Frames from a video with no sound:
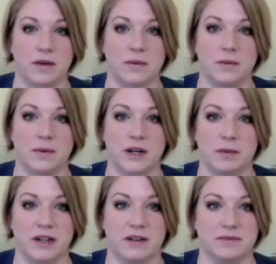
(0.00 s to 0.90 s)
what do you
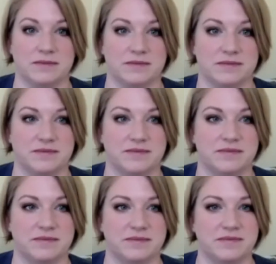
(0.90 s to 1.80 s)
mean?
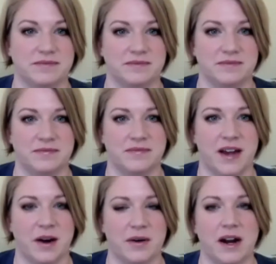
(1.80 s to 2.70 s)

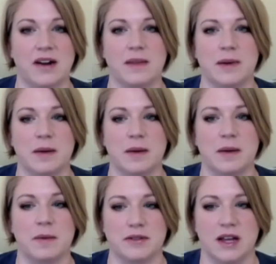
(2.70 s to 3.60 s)
How do they become
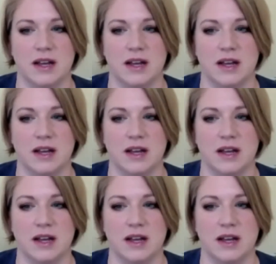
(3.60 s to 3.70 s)
abuse?